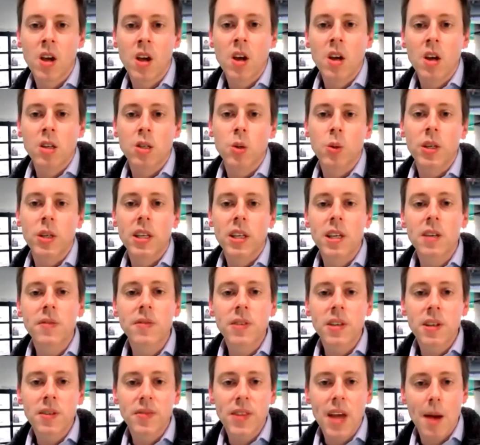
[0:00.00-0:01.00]
So
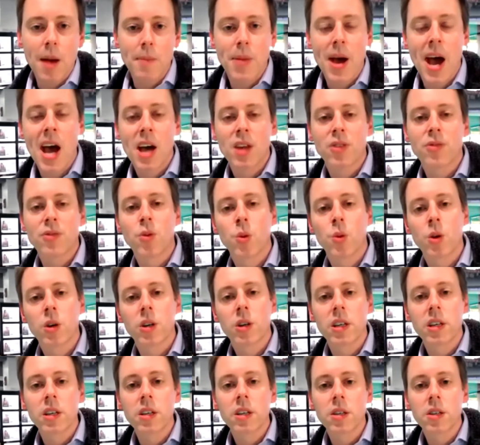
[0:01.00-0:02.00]
even if that path
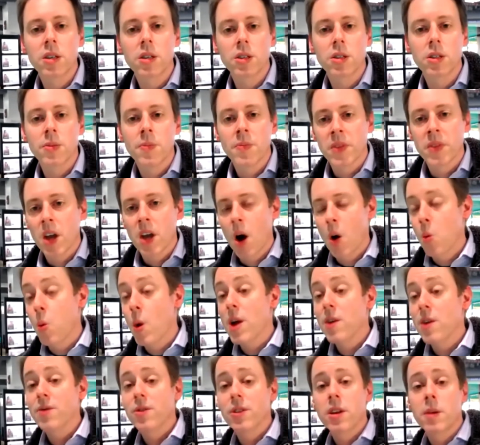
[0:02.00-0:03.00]
forward is a
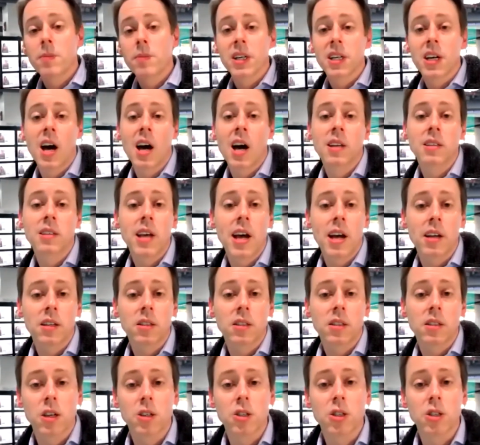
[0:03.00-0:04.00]
way for them to
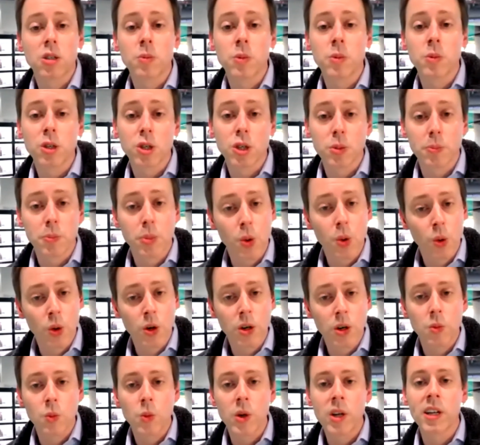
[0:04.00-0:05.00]
contact customer
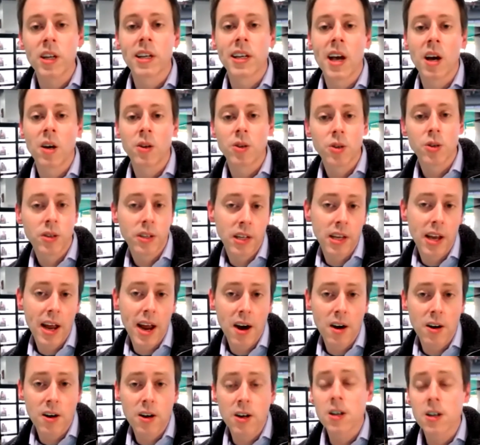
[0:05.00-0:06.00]
support when encountering an
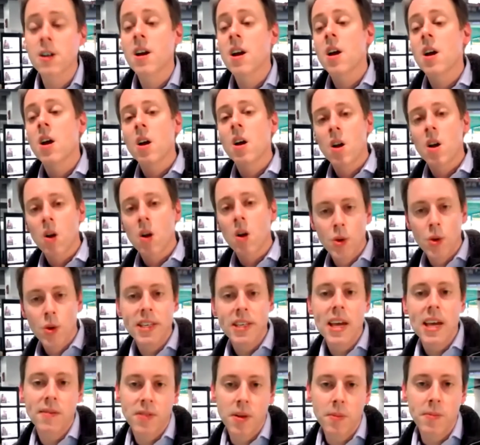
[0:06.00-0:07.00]
error, we
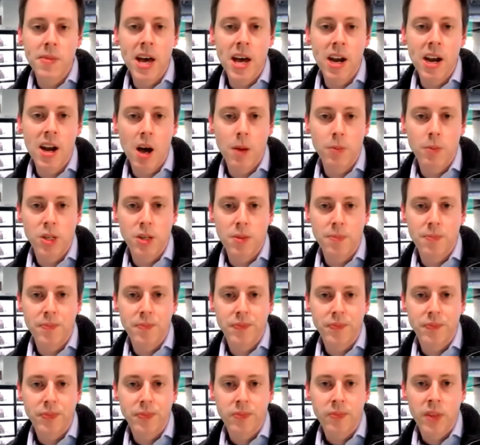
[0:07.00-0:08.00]
gave them that option.
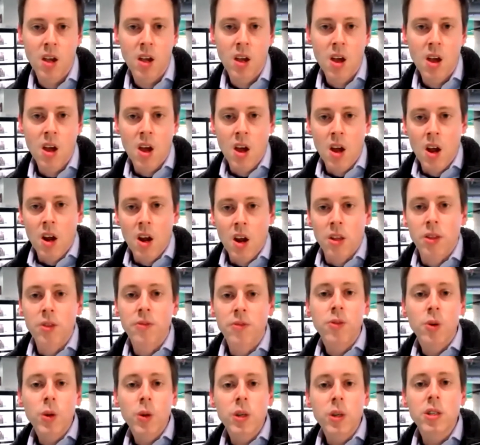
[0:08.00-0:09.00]
The
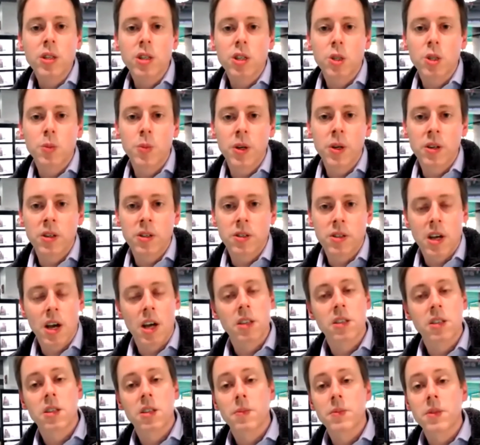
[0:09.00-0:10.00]
voice experience
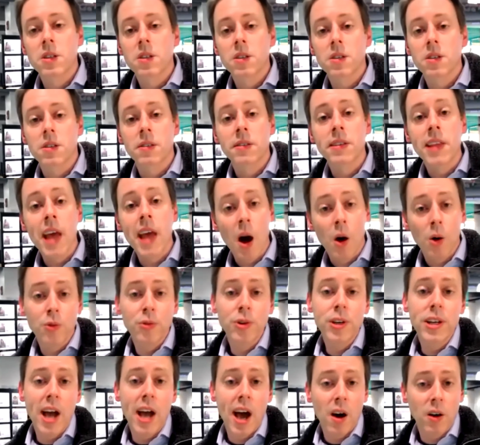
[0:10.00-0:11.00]
concept is now a
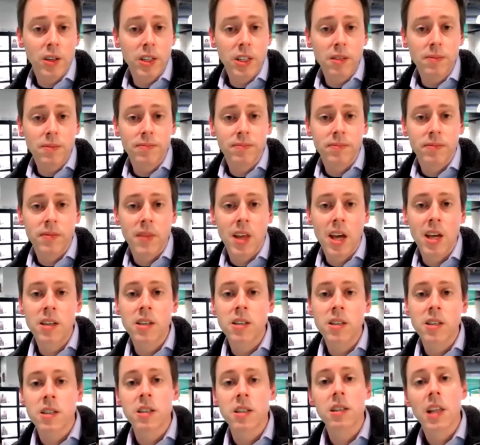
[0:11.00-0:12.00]
reality and
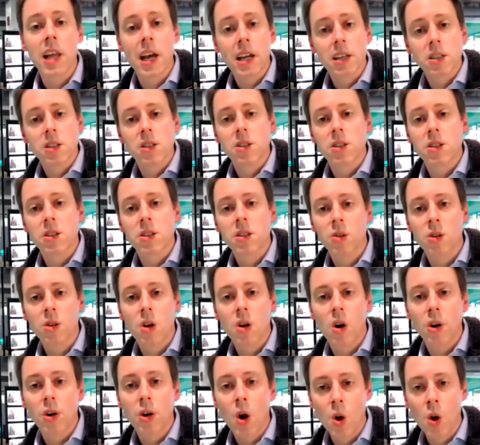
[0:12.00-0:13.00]
is an Alexa skill
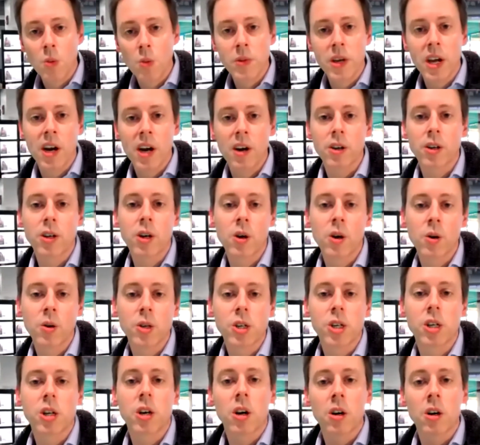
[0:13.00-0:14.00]
called Home Care
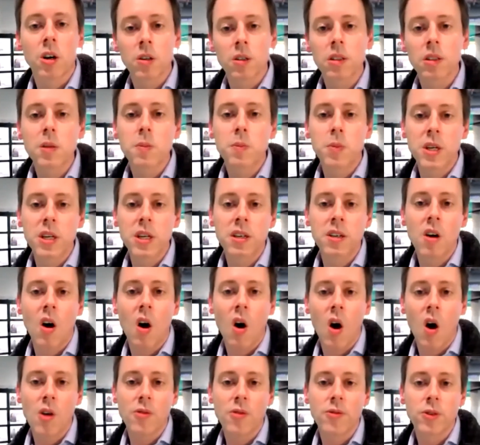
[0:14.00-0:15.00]
Coach, currently being
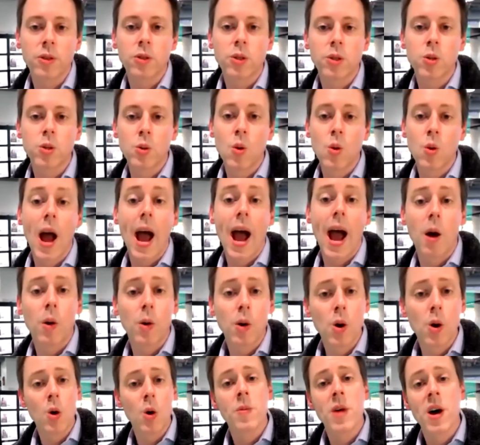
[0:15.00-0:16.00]
offered to
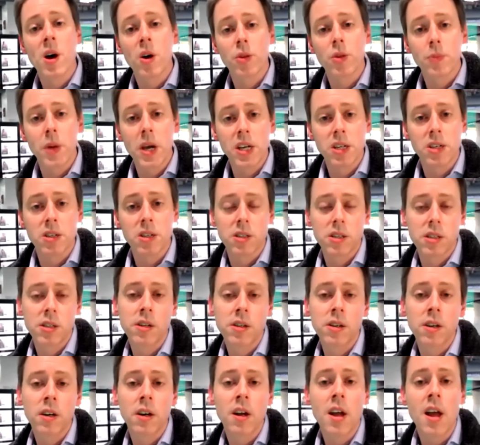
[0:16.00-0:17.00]
our health patients
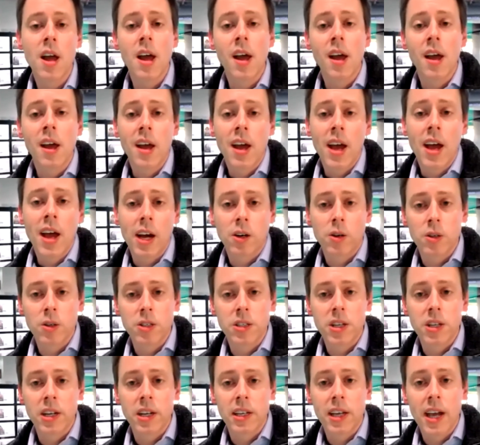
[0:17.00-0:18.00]
here at
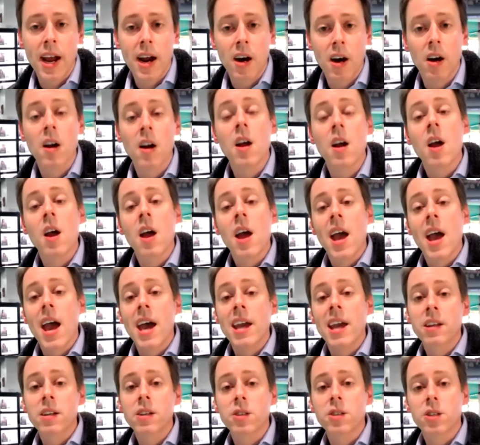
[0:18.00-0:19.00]
Christiana Care.
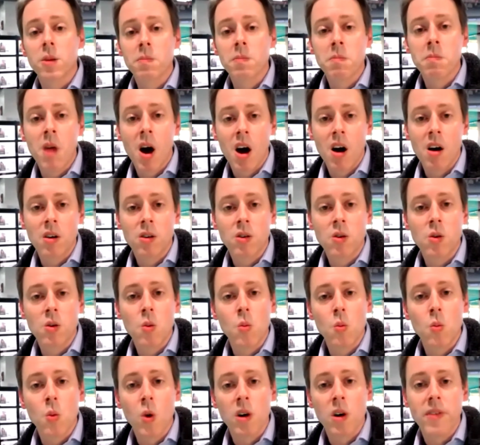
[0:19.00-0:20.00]
And it is among
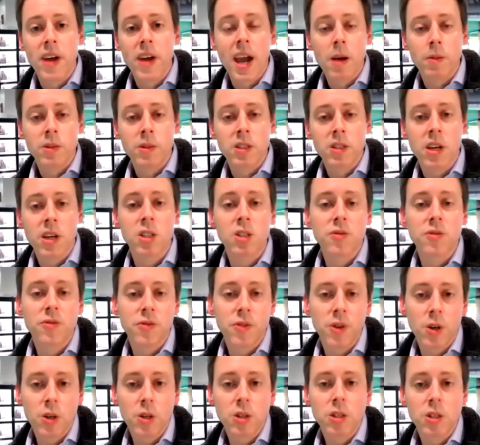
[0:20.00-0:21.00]
one of Amazon's
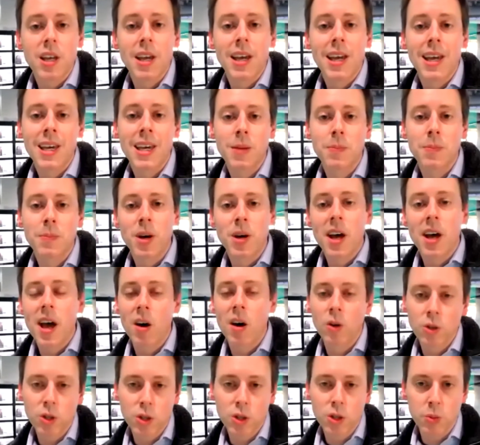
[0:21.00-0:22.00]
first HIPAA
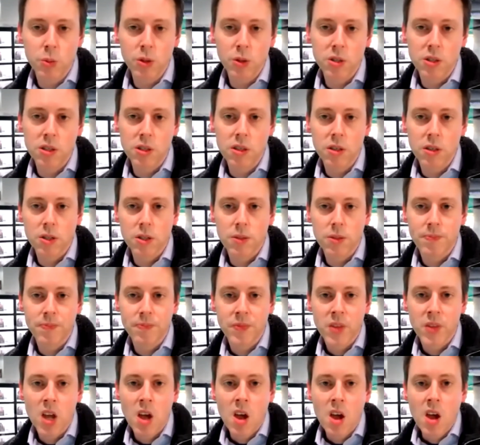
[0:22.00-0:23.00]
eligible skills.
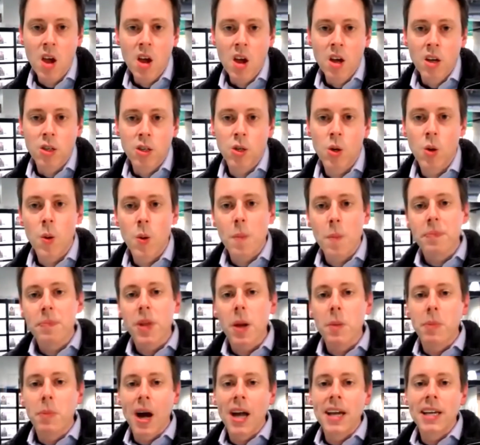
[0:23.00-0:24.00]
So
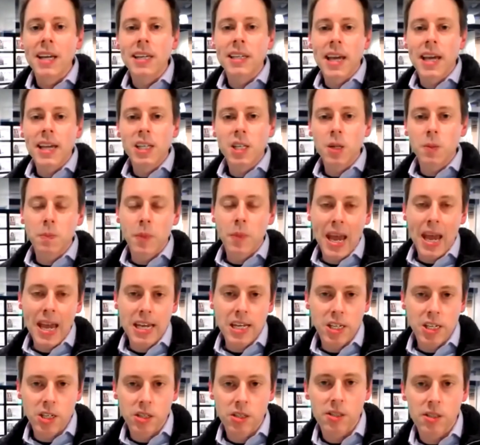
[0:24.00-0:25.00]
by engaging
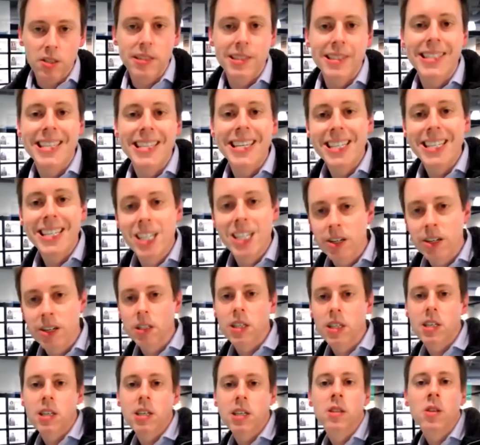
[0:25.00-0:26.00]
patients
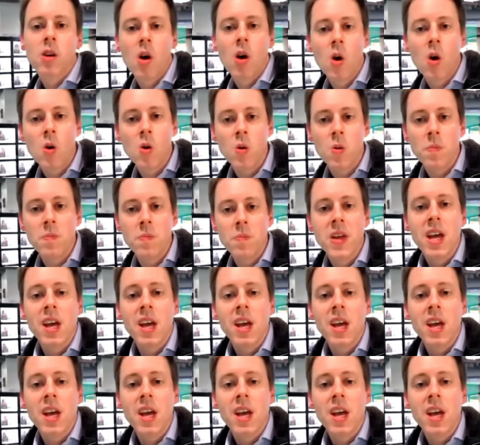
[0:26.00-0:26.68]
digitally in the home,